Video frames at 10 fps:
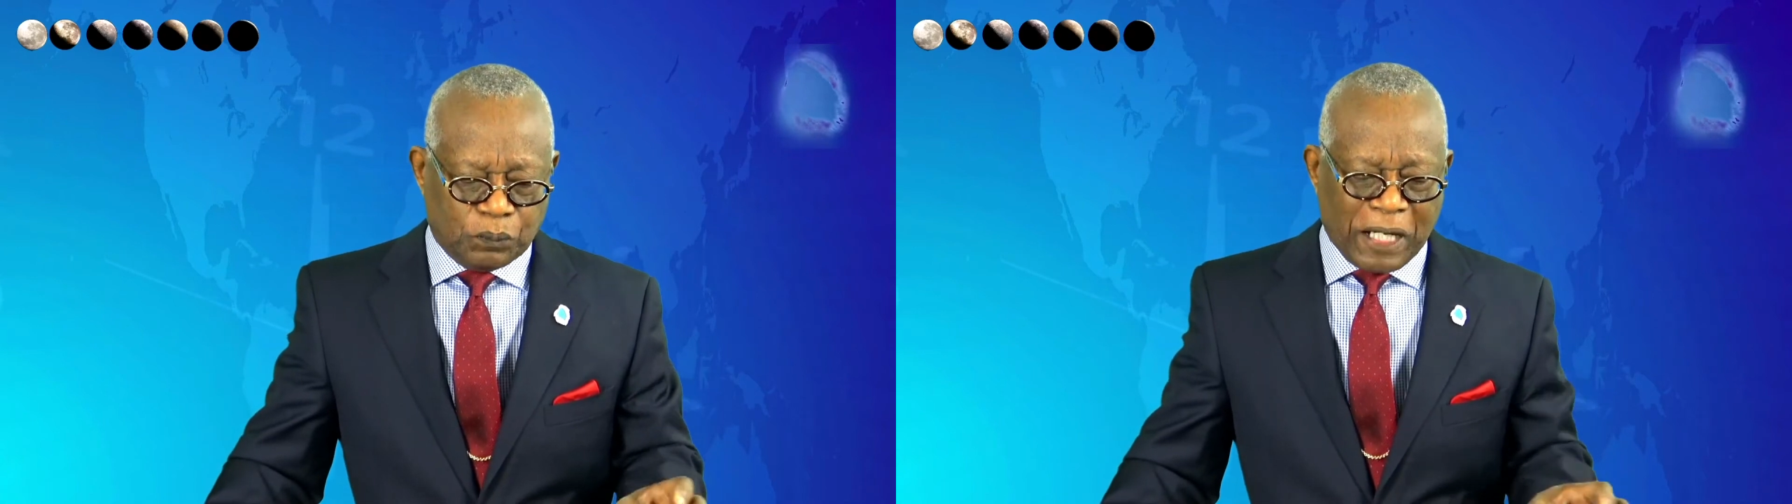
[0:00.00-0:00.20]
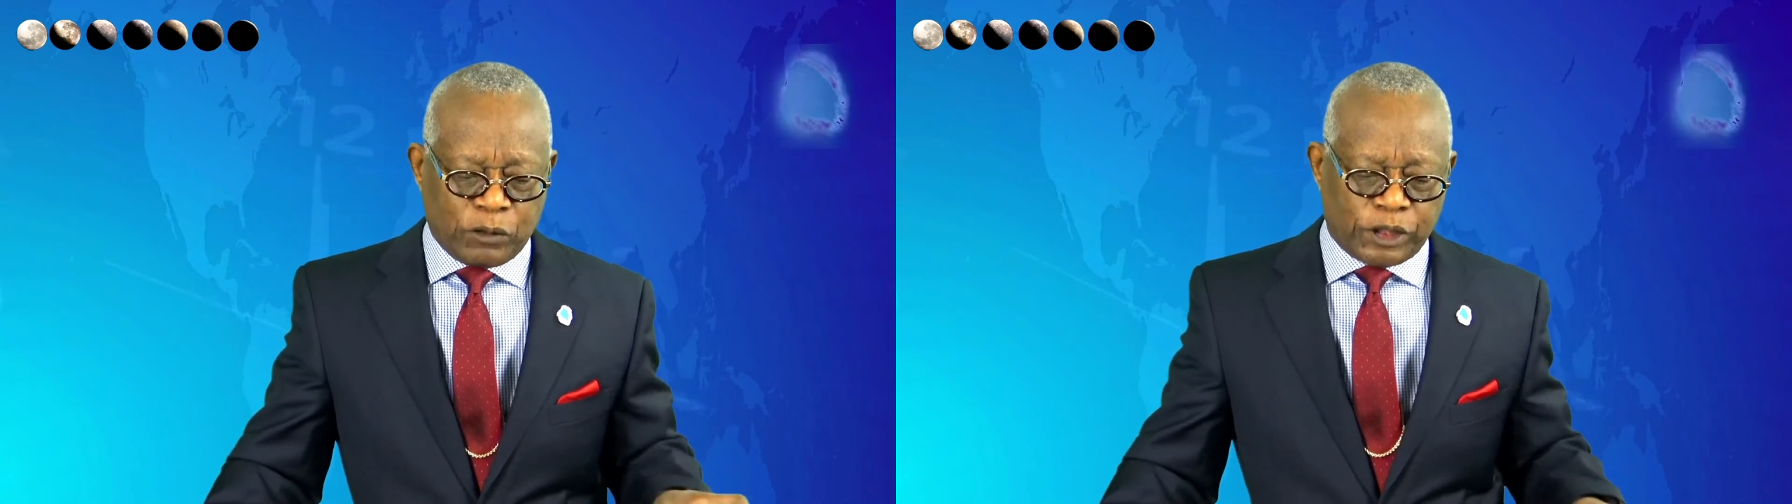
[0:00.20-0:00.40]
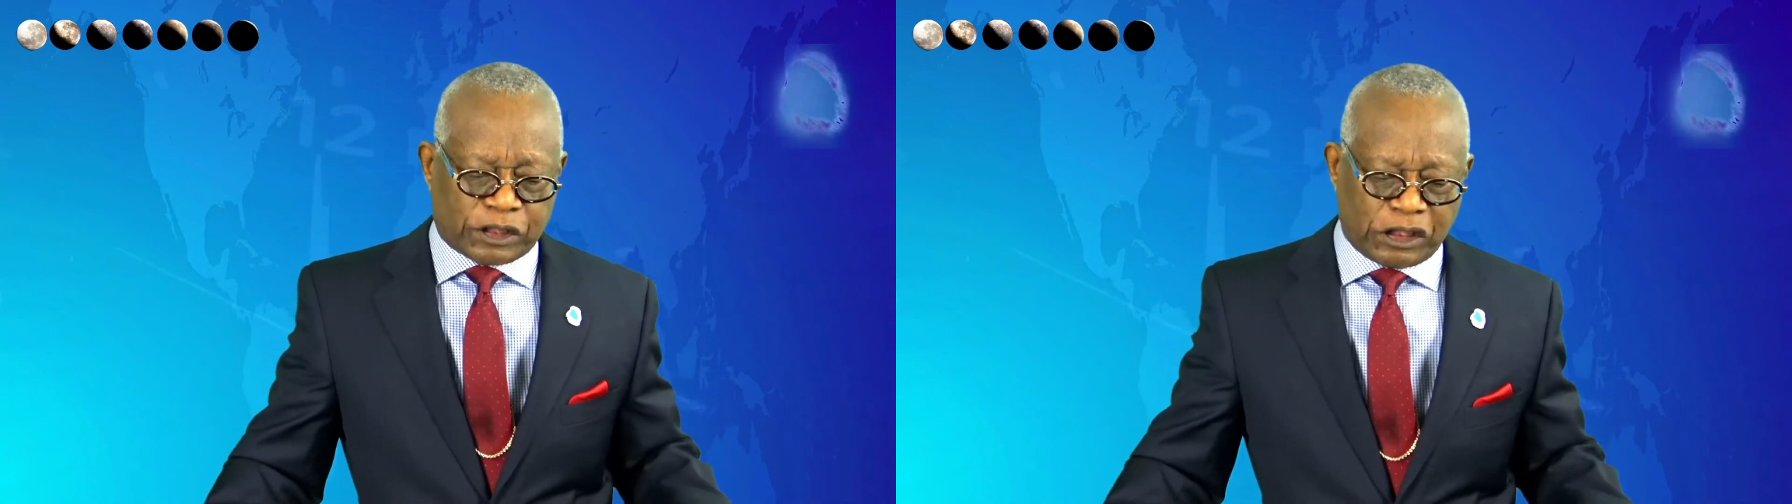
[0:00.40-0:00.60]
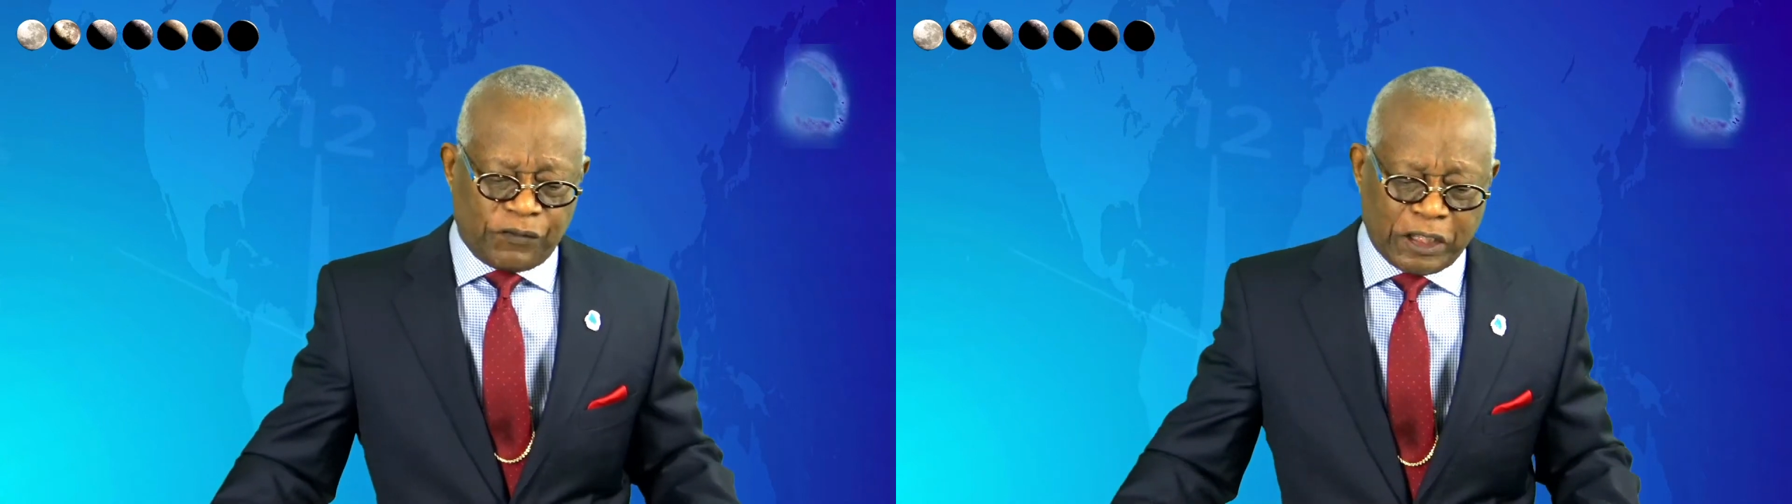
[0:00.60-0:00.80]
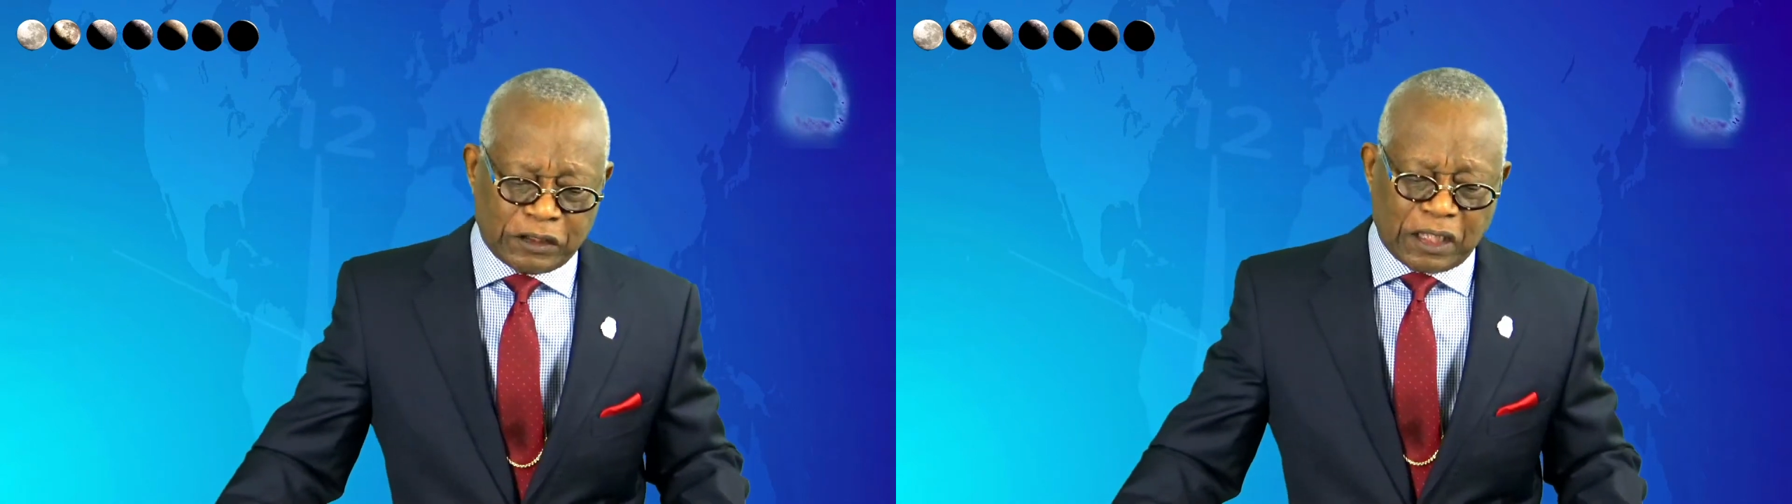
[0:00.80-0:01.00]
by
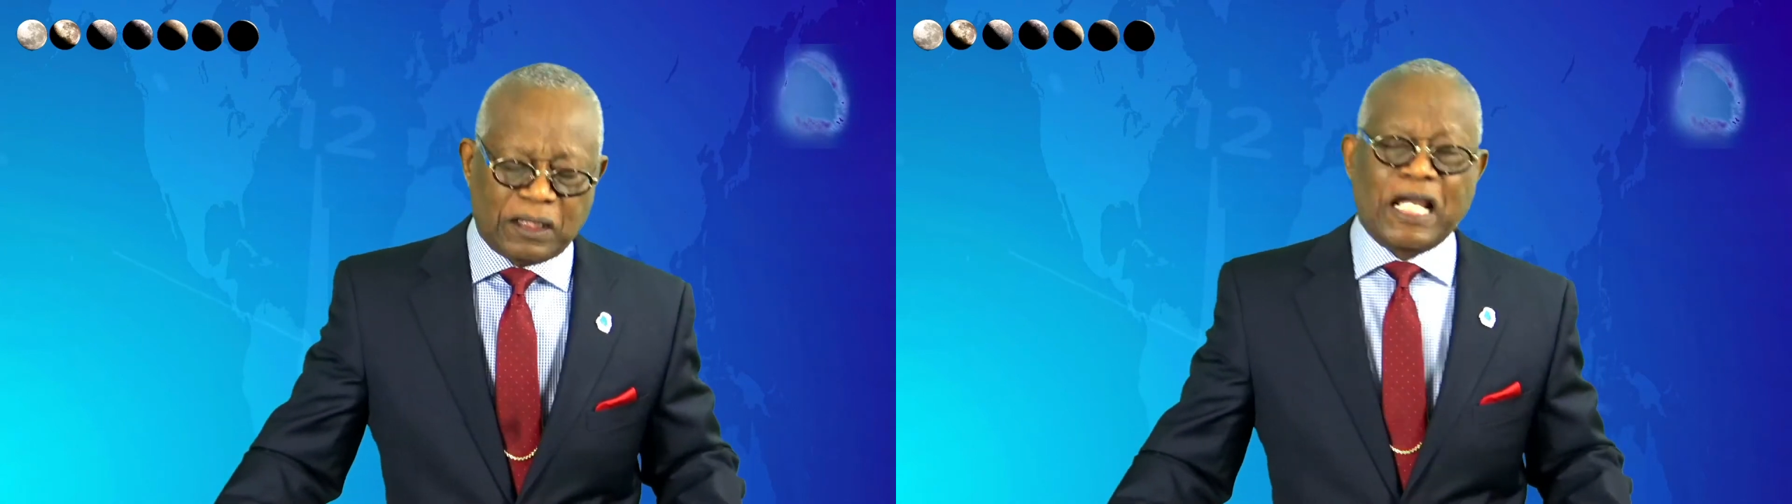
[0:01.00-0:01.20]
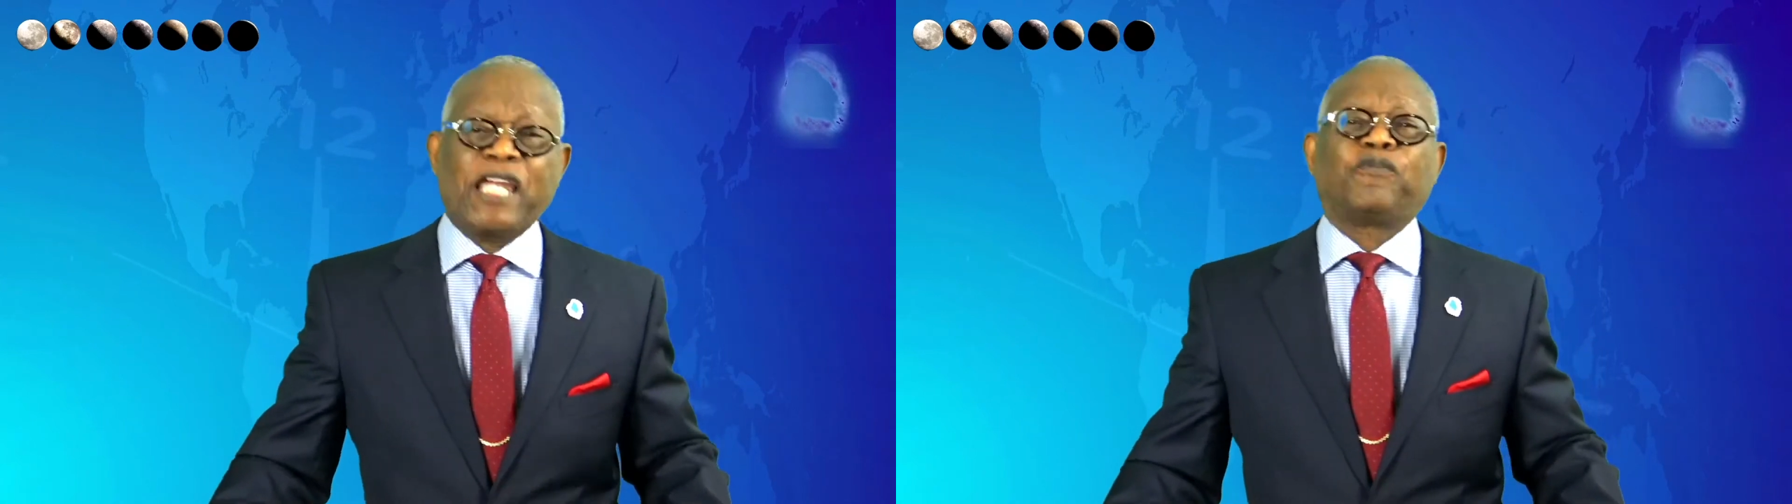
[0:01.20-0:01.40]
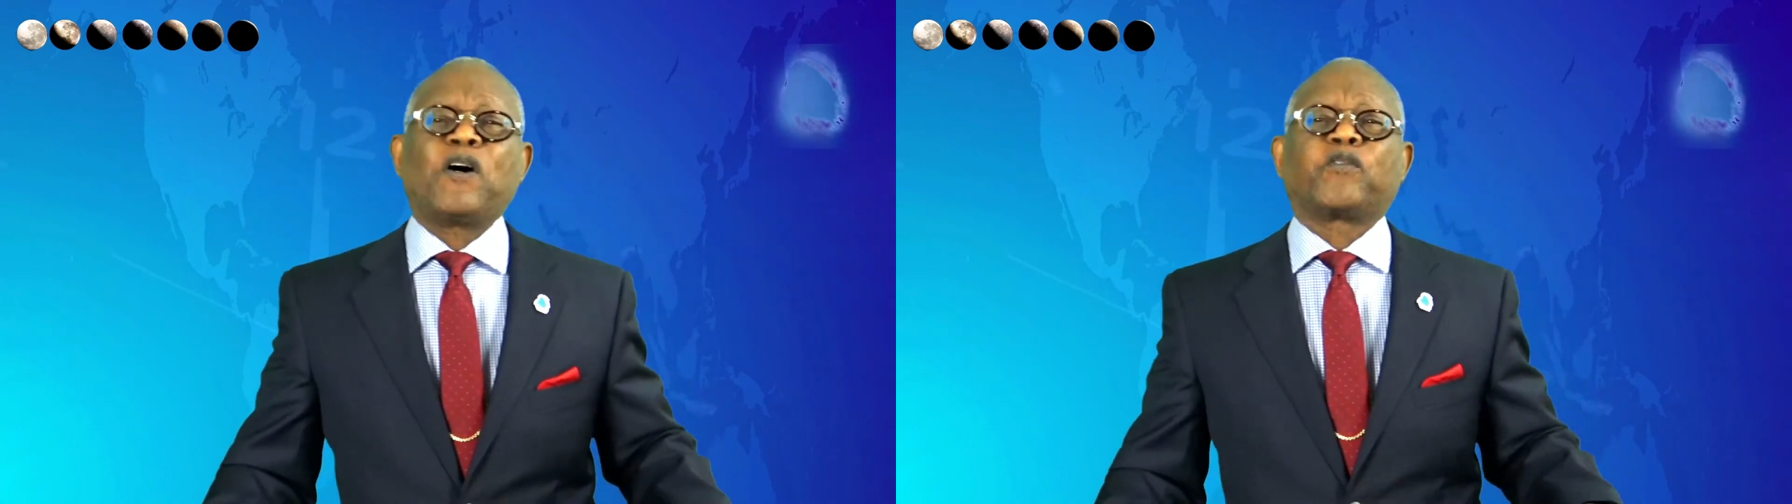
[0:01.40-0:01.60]
receiving the life